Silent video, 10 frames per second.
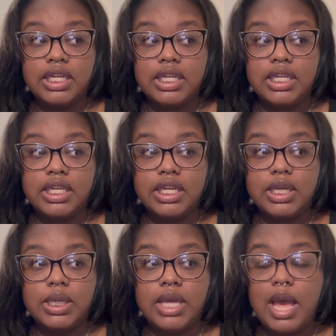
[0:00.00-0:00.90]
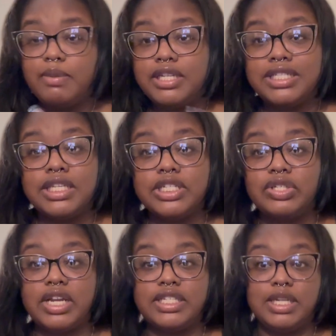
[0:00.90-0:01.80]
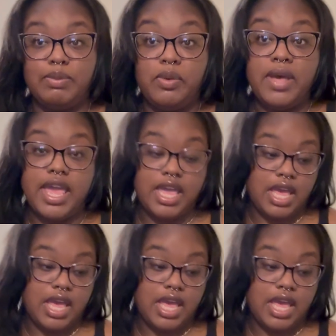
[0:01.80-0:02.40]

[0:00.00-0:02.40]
I'm gonna just get straight to the point.